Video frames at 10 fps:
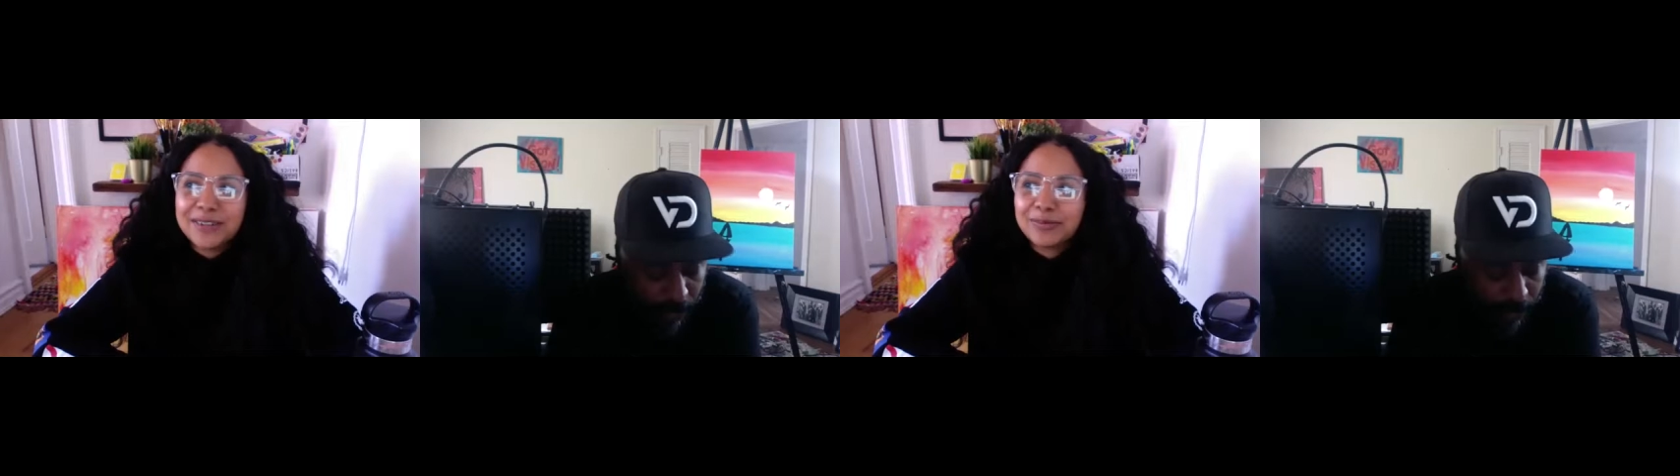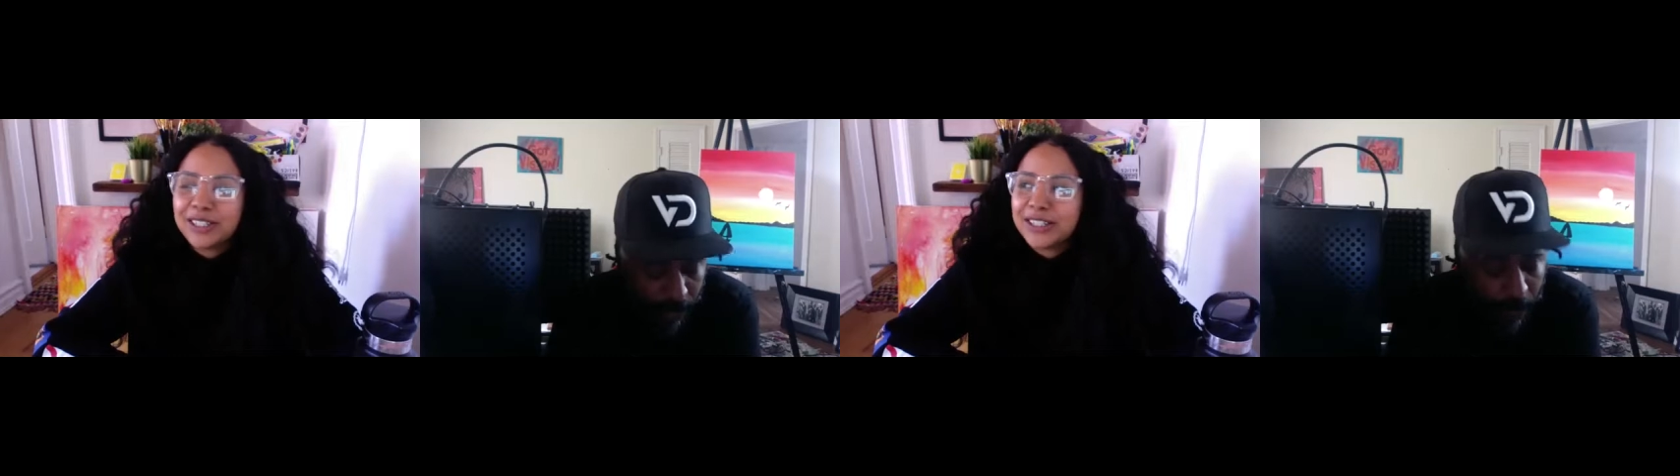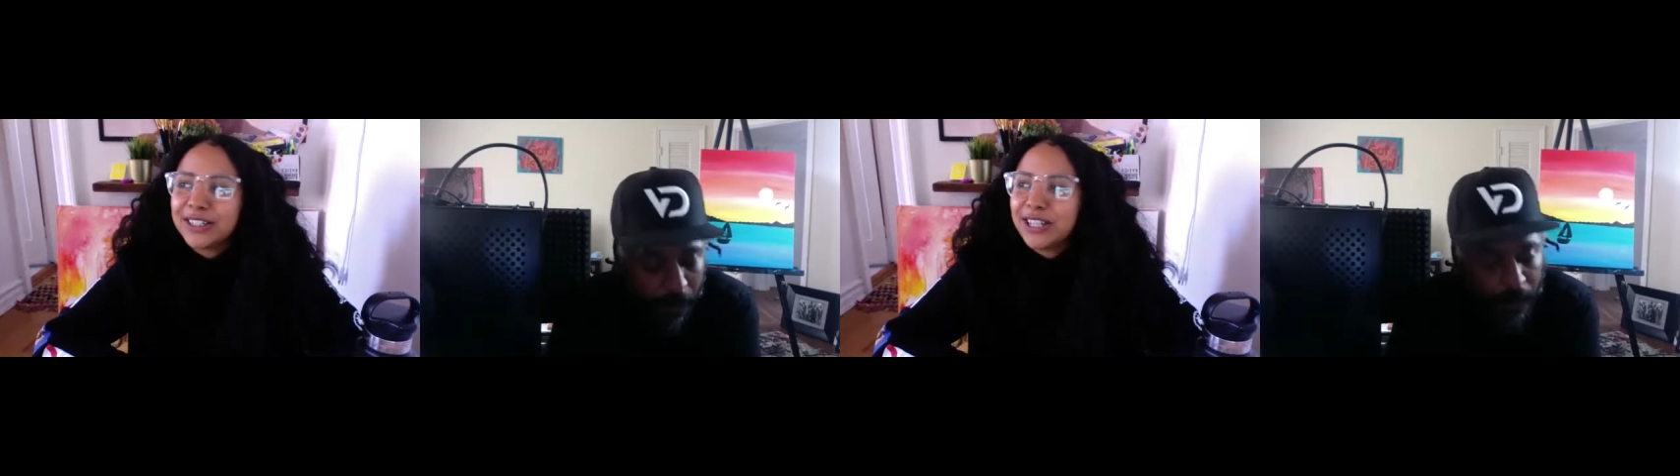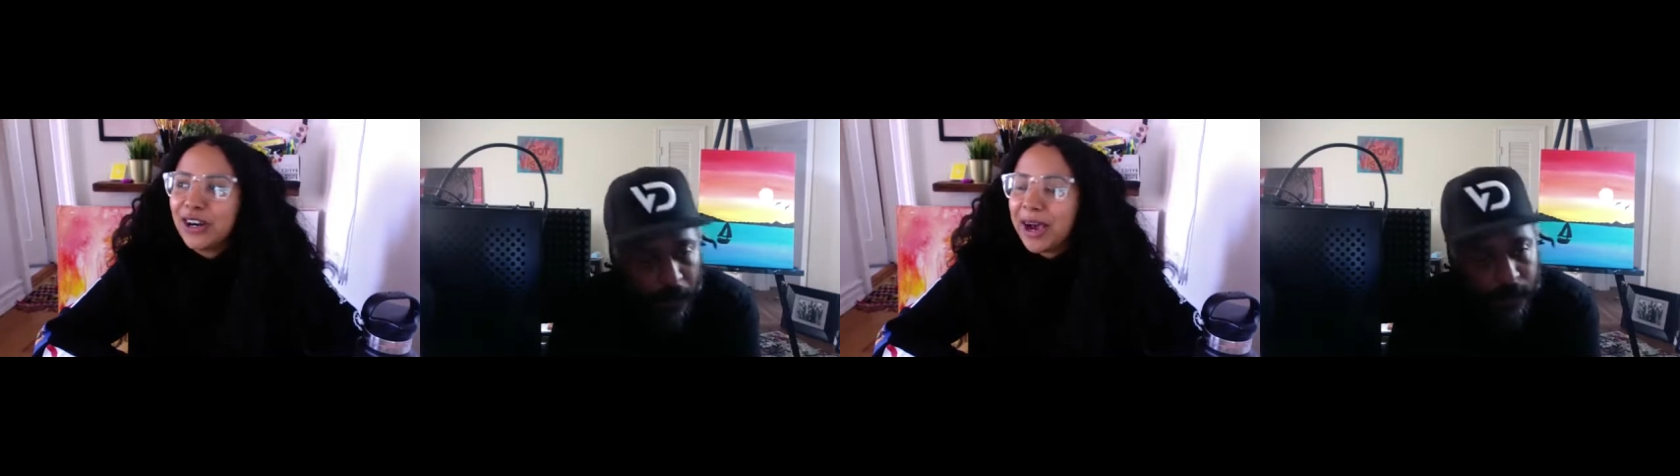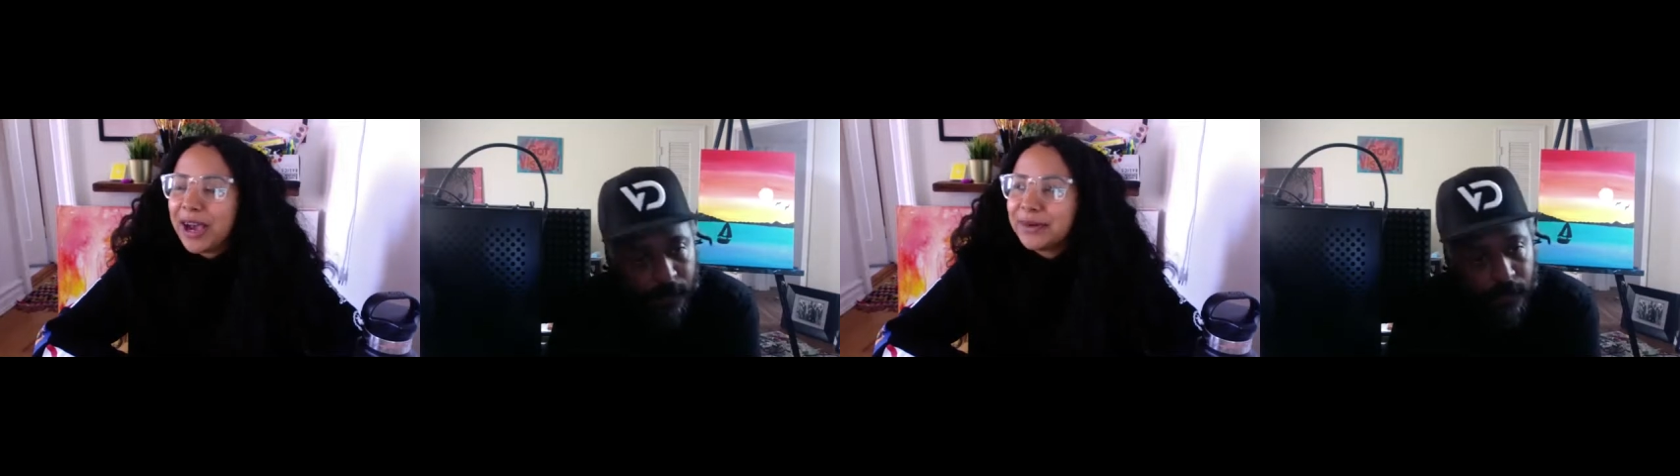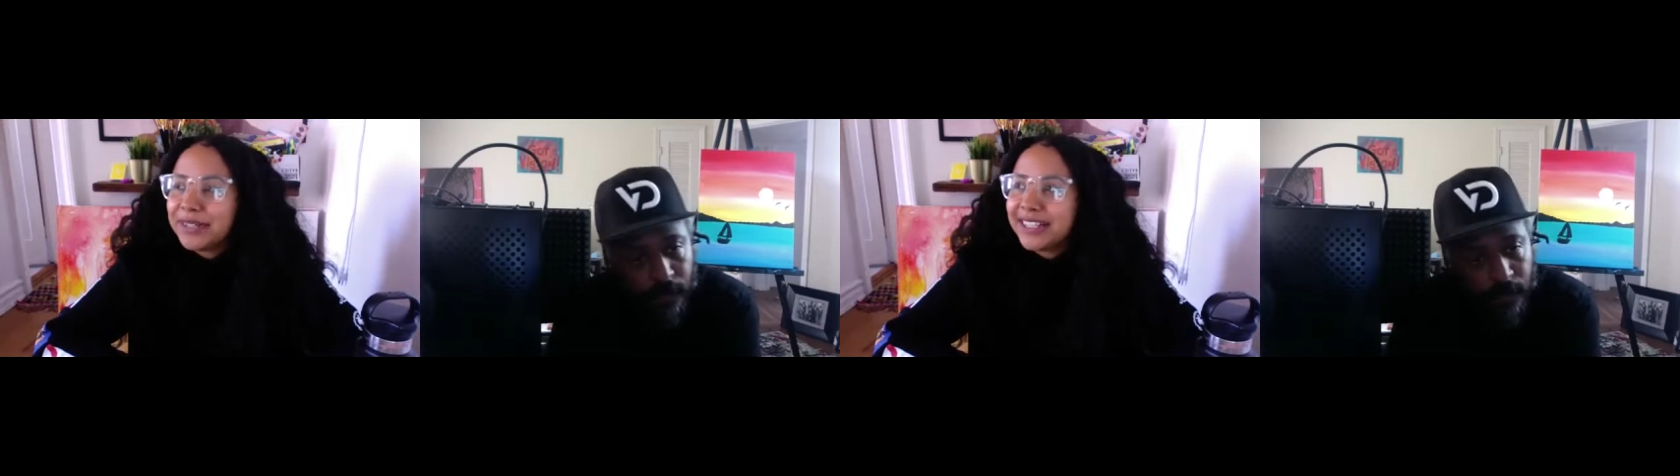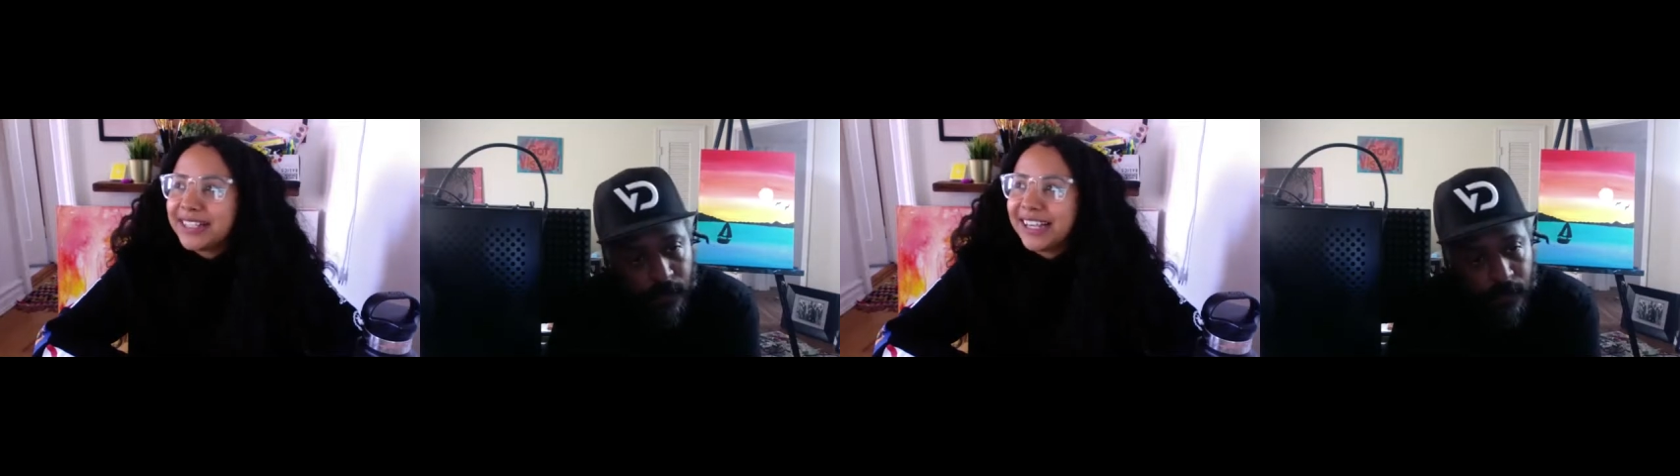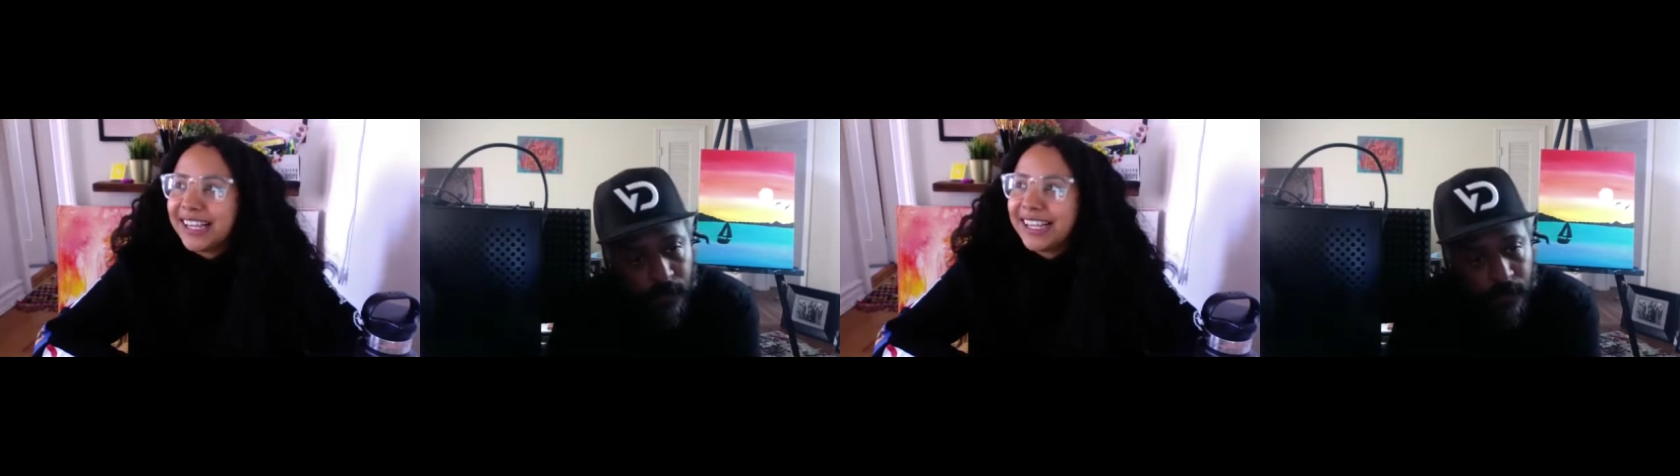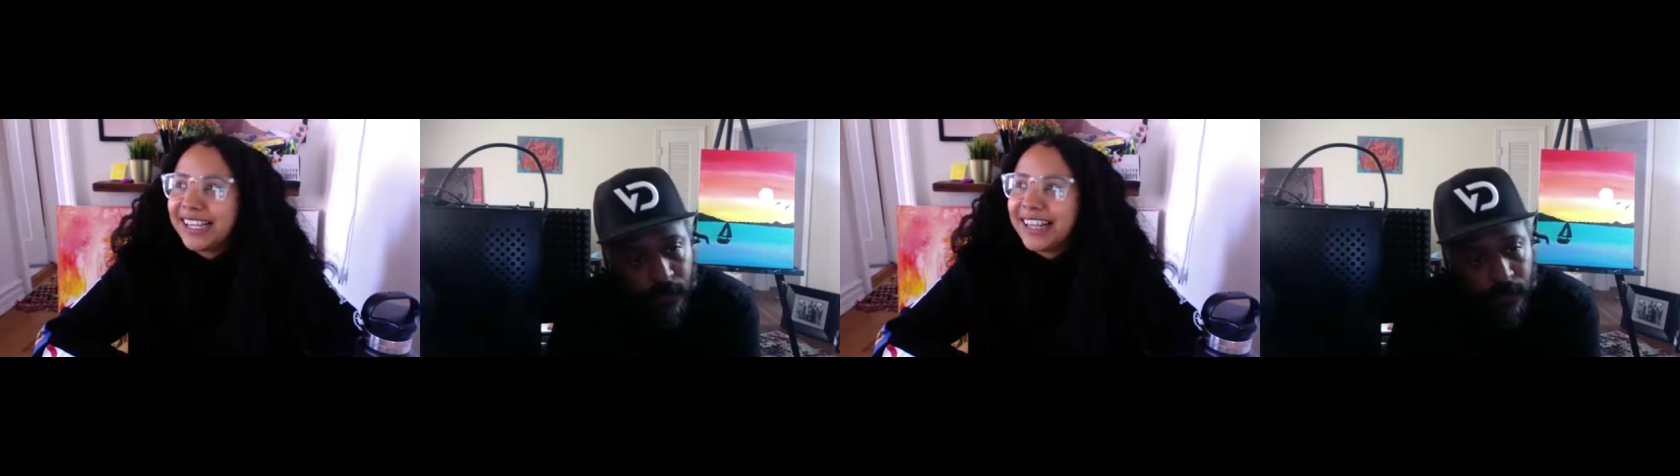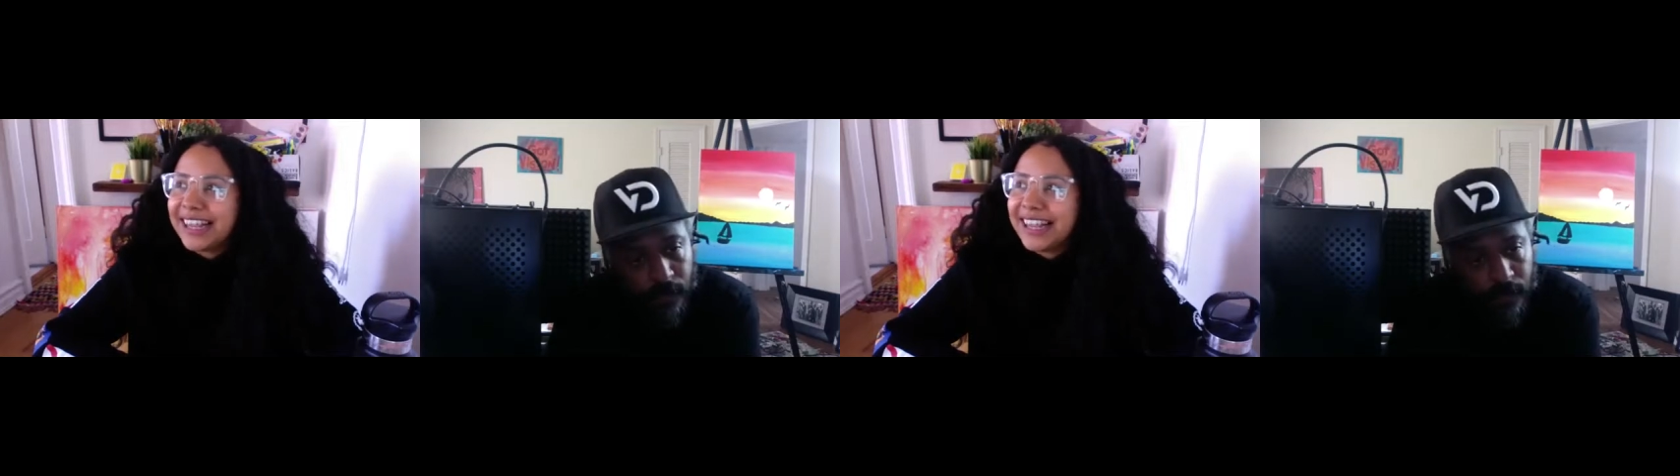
So I would say